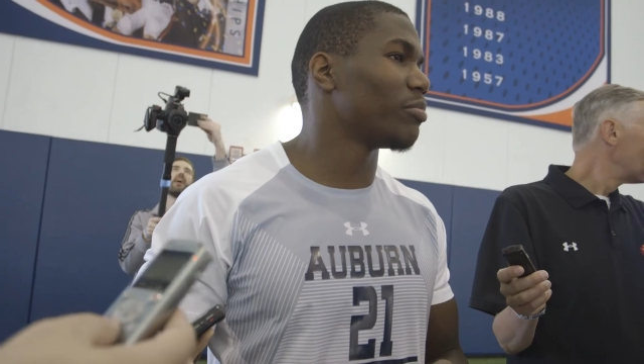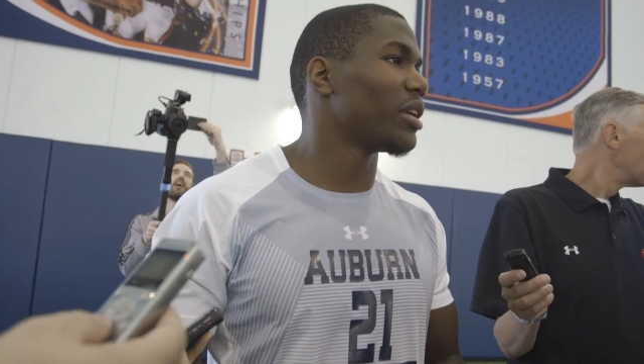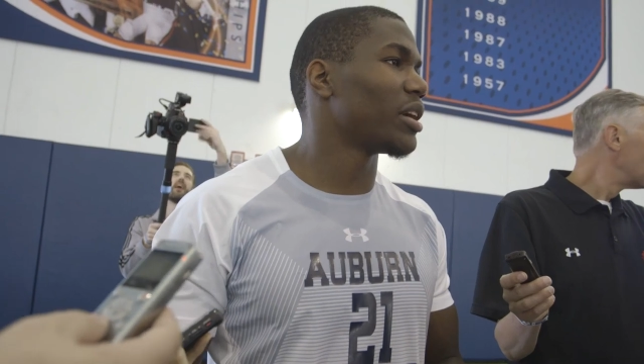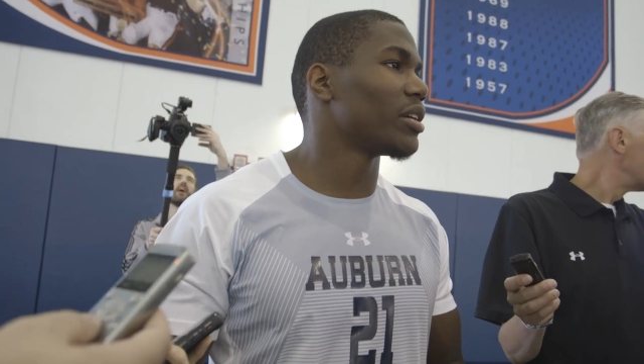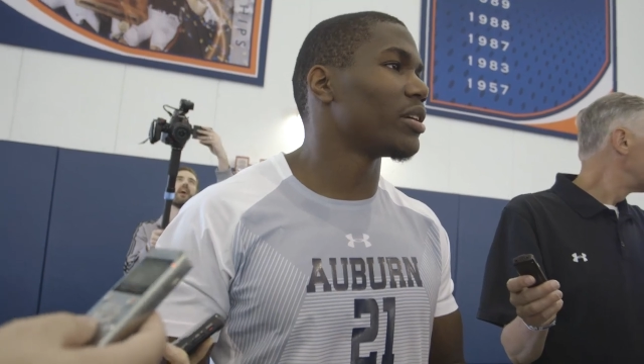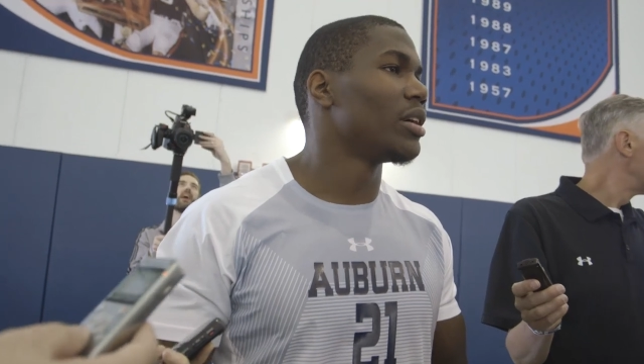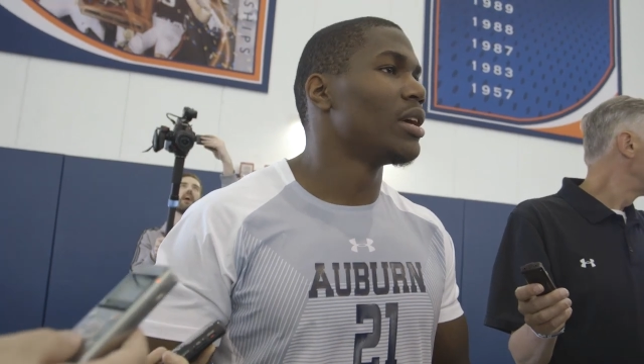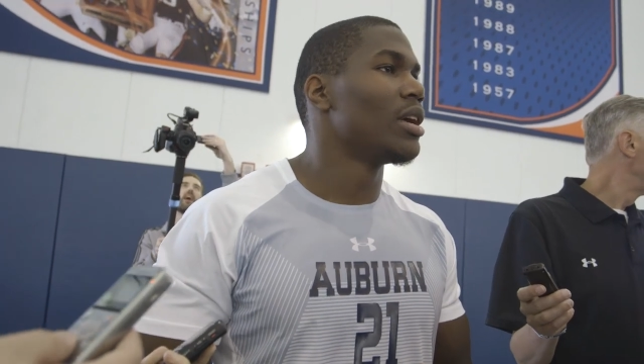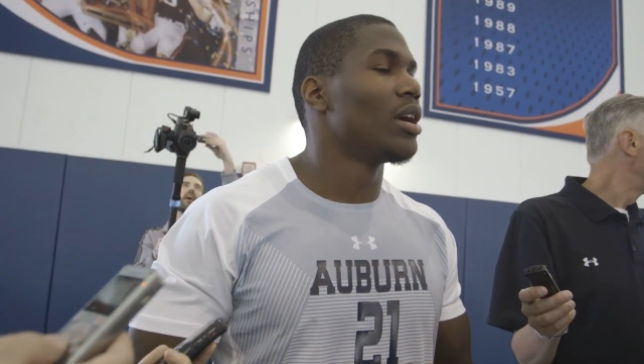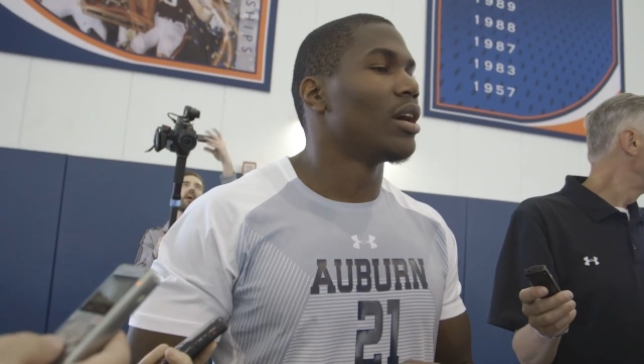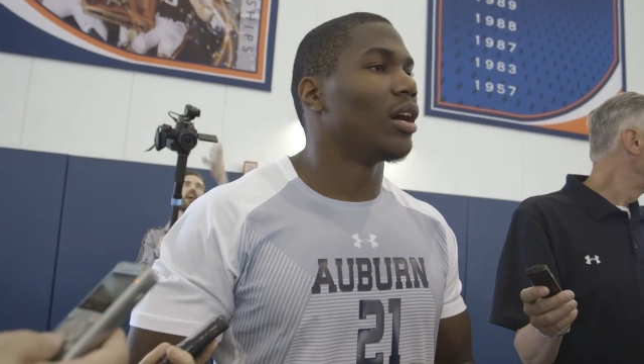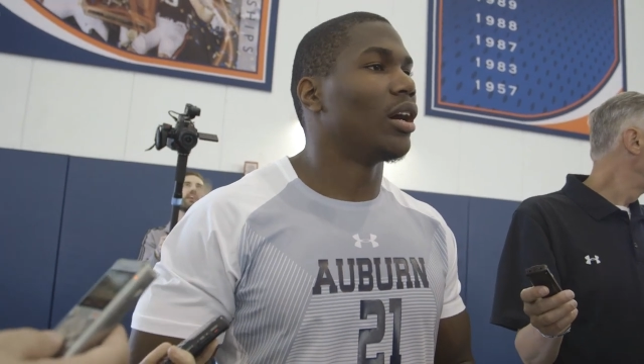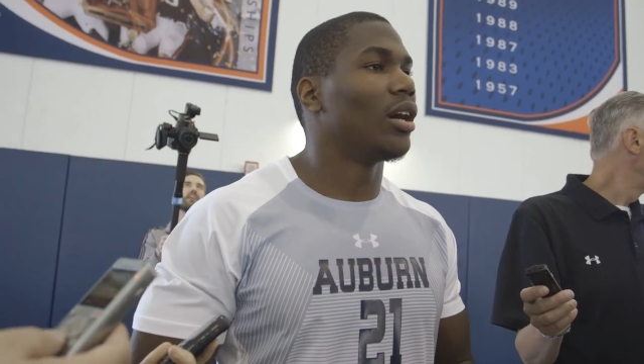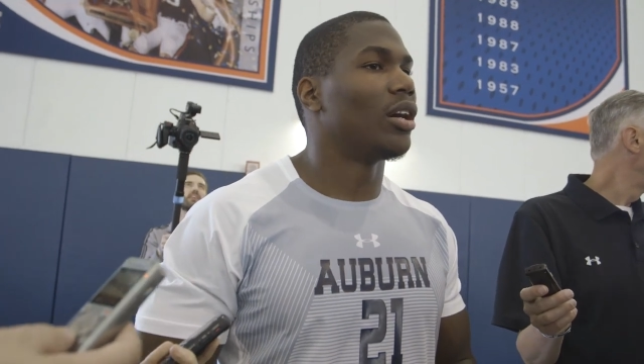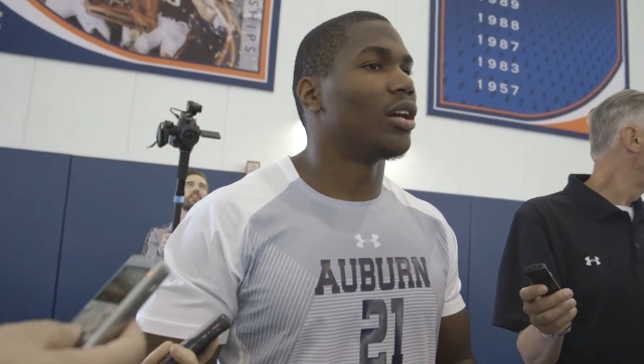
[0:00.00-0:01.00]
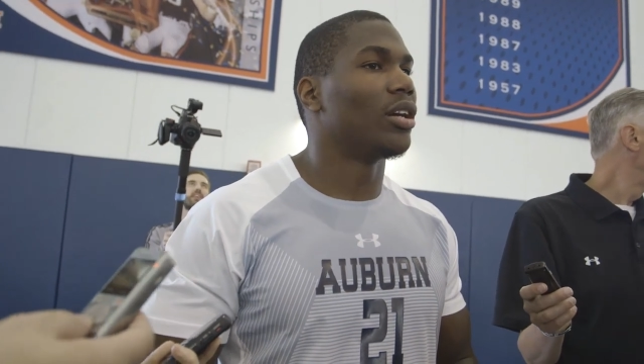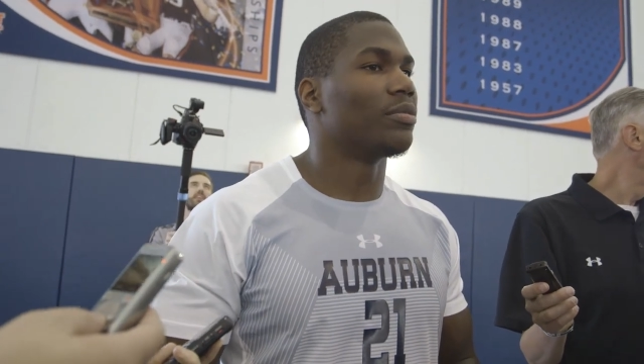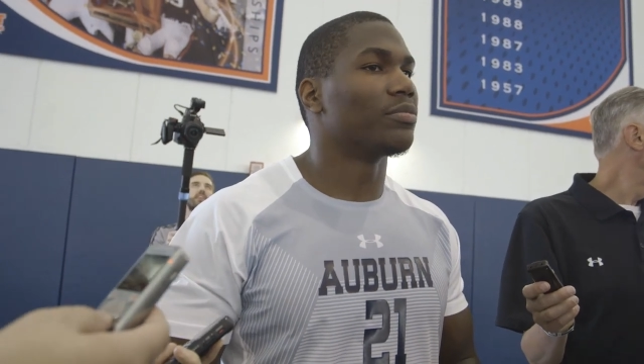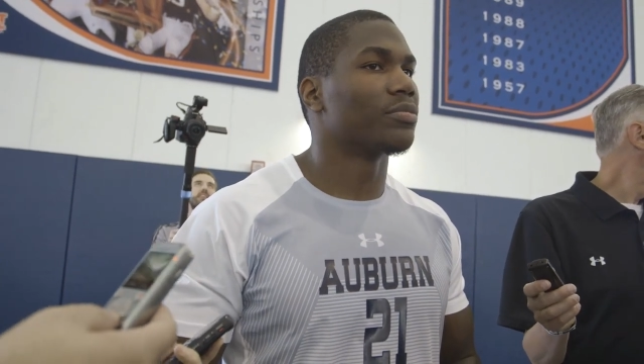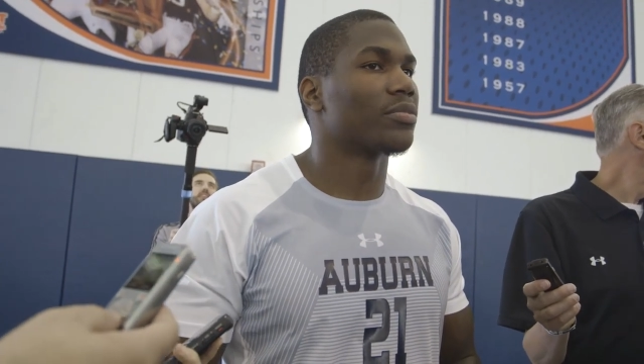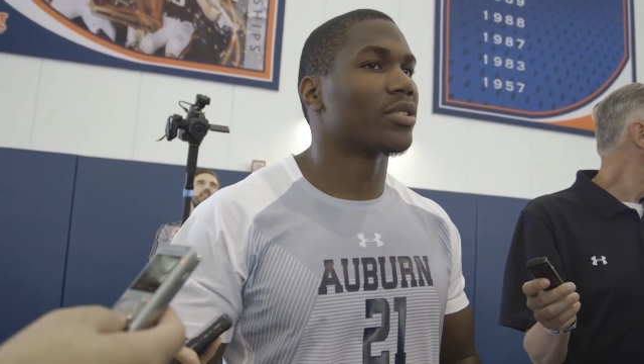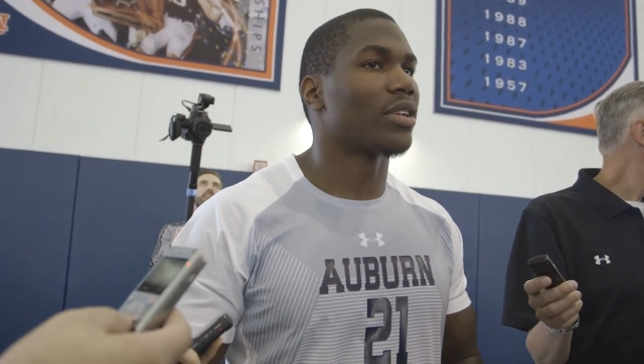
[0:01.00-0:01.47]
bit better.
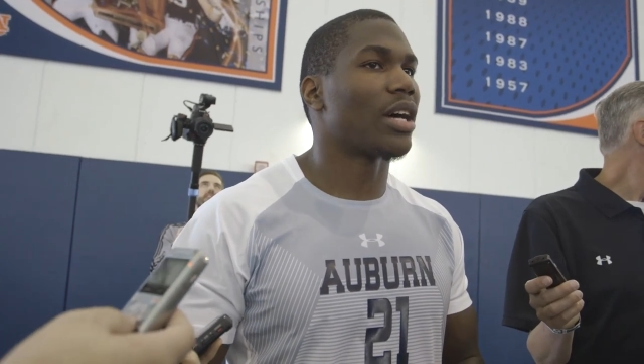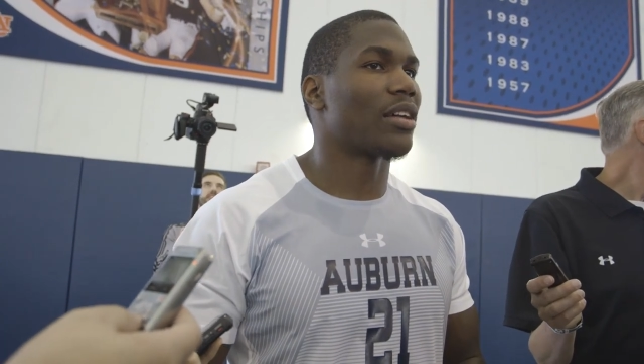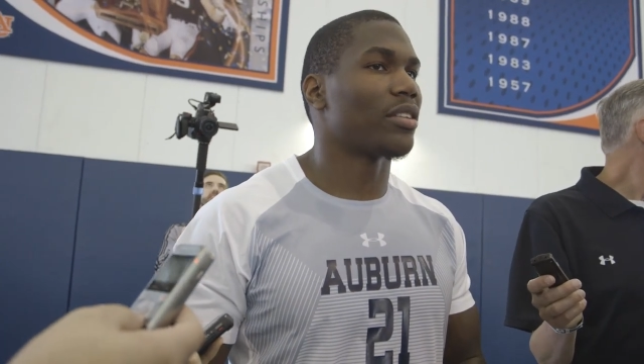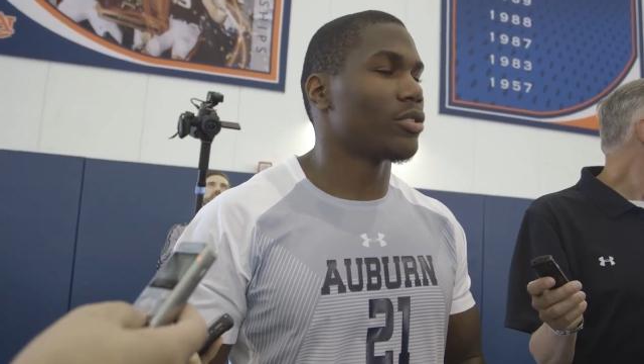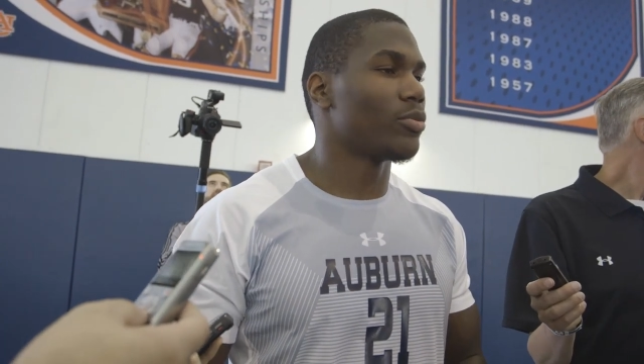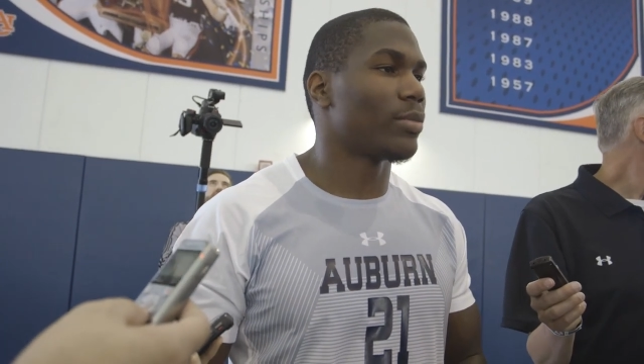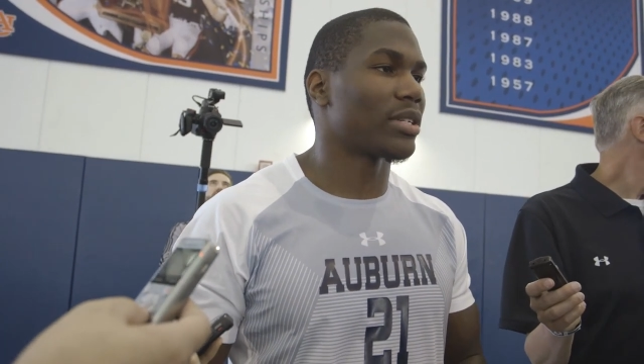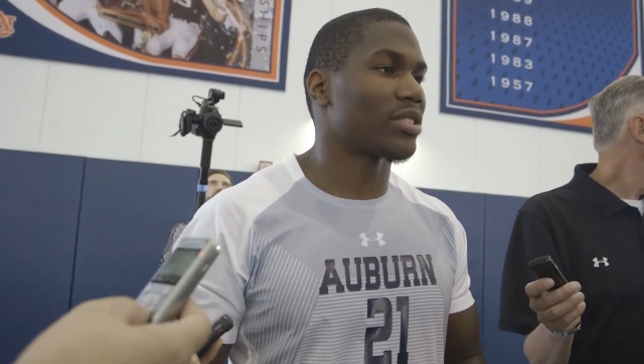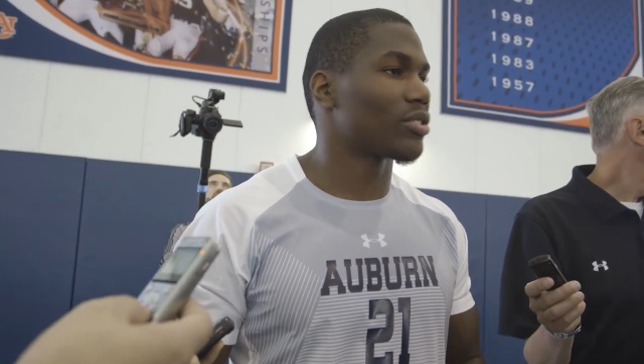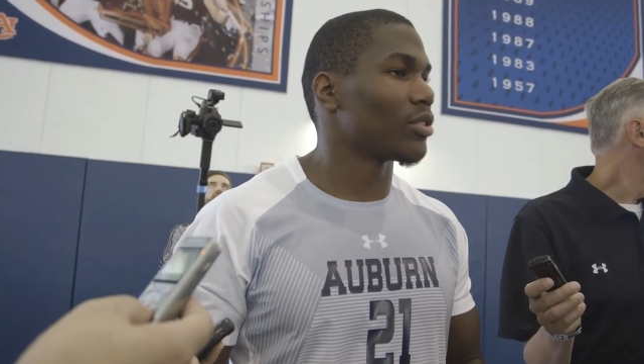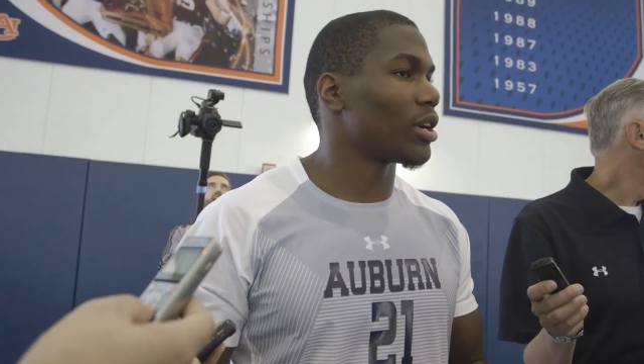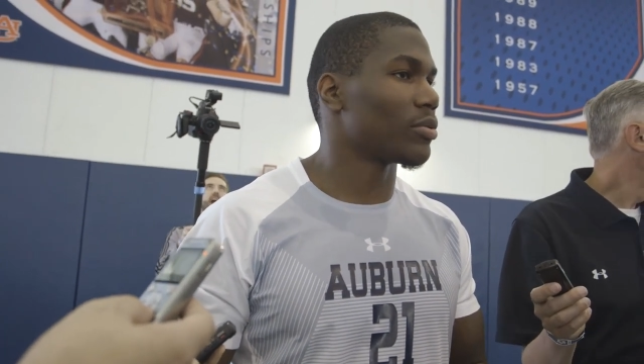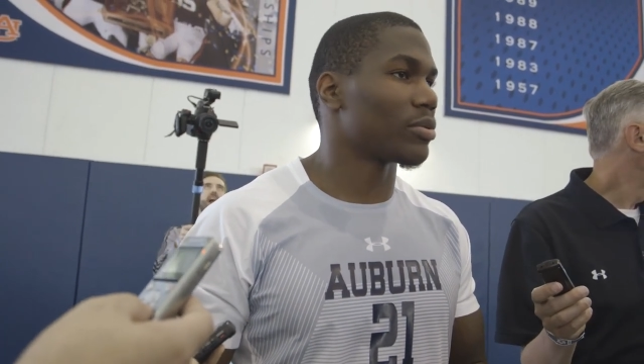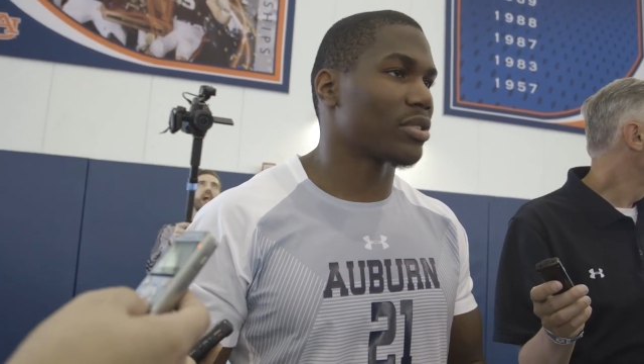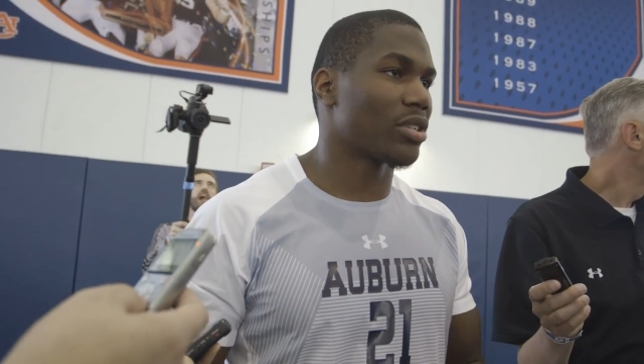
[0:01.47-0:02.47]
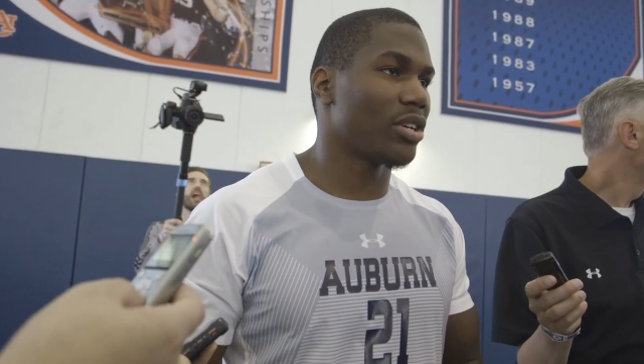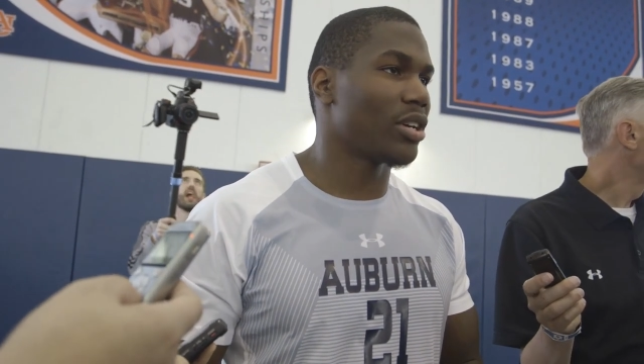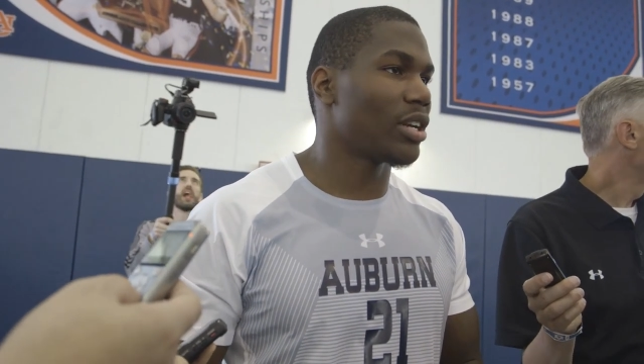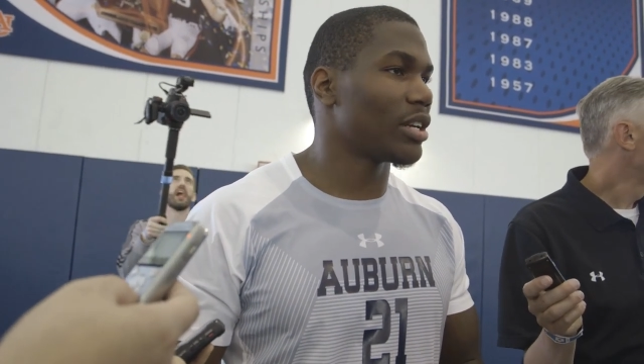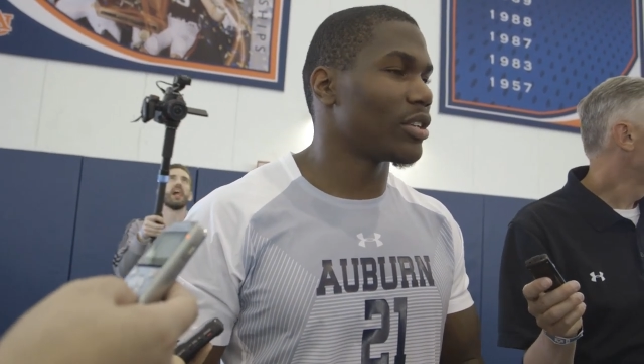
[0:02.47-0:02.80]
Um, so I knew my start was good.